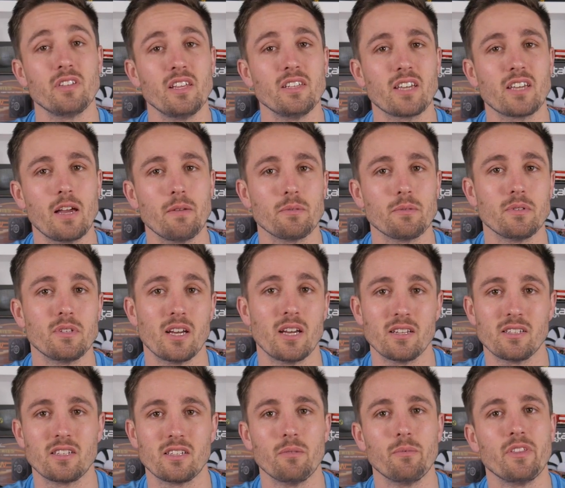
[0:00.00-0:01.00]
of these games were
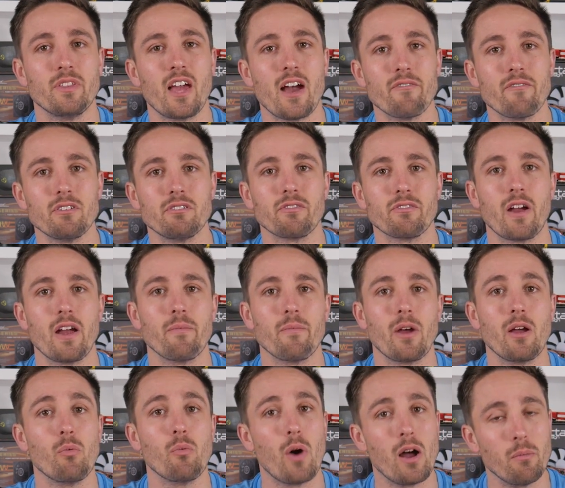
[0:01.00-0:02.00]
tested with the average frame
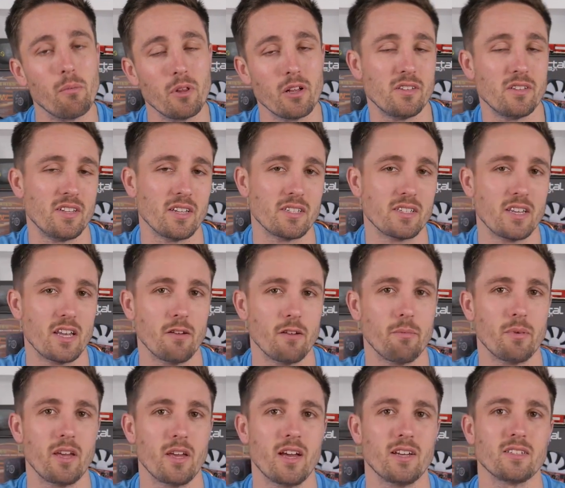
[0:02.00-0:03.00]
rate well below 60
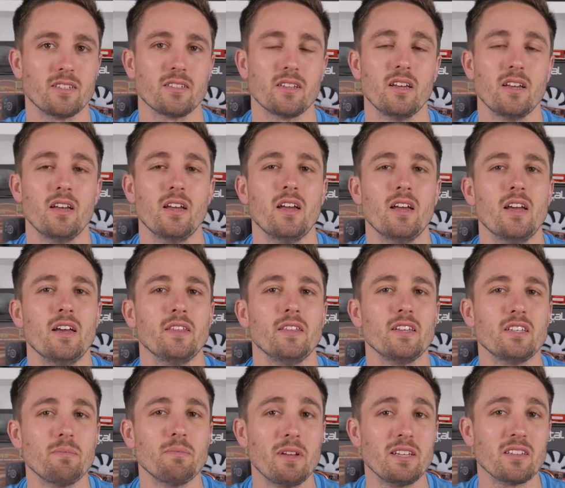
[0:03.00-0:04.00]
FPS.
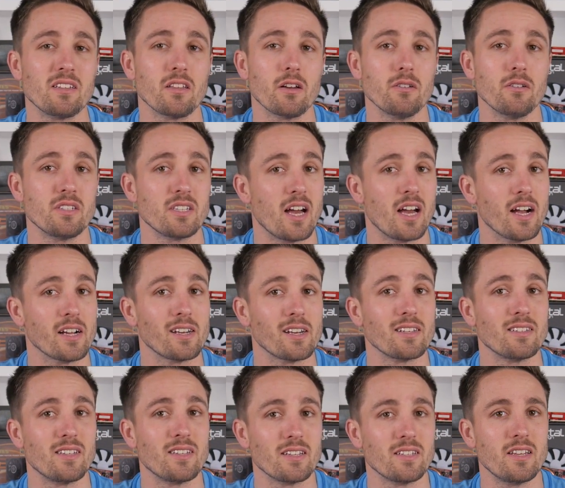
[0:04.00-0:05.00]
This means that those targeting
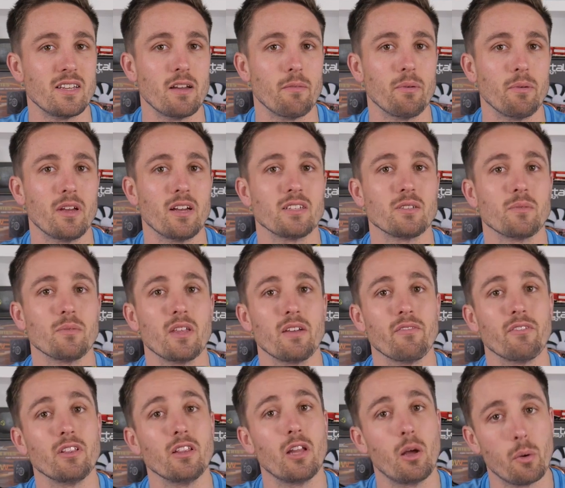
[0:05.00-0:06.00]
60 FPS with
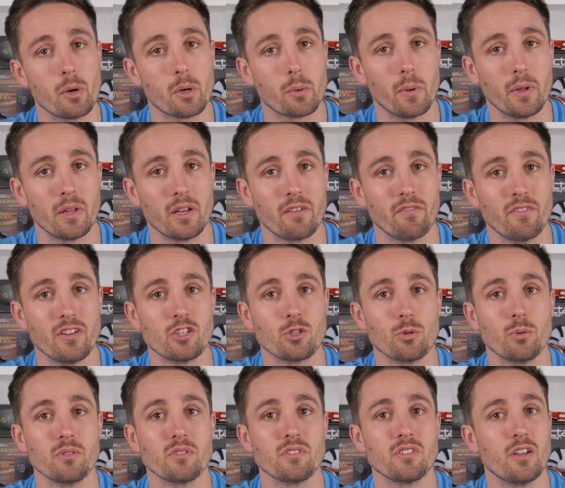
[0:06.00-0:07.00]
even lower quality
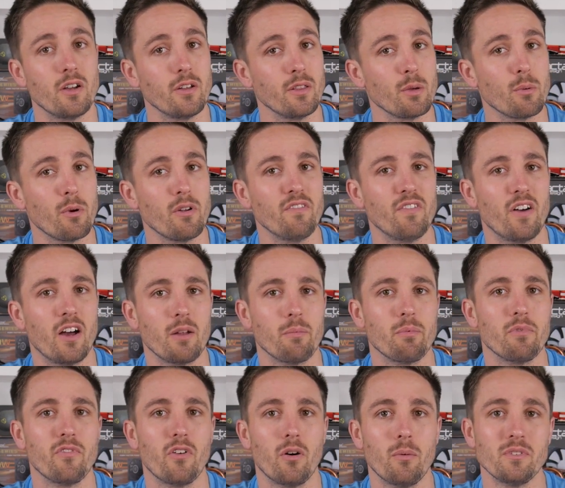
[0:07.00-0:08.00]
visuals certainly won't find a
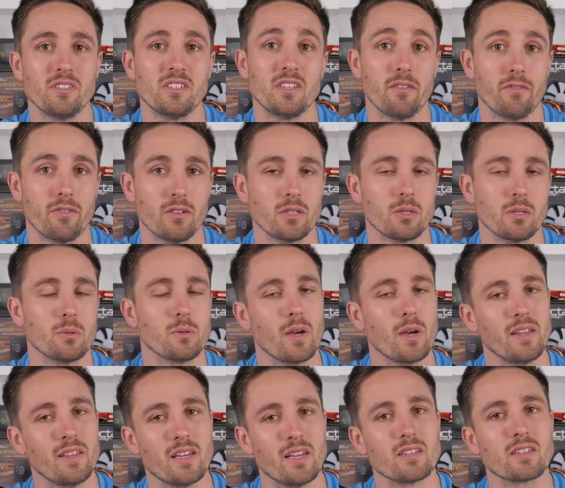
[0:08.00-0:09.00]
performance difference
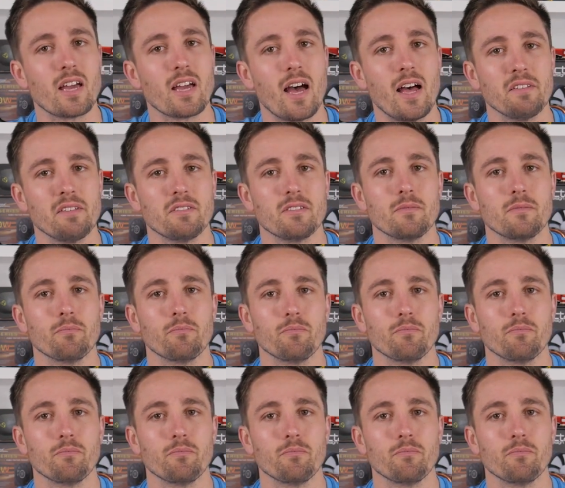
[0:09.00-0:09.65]
between these cards.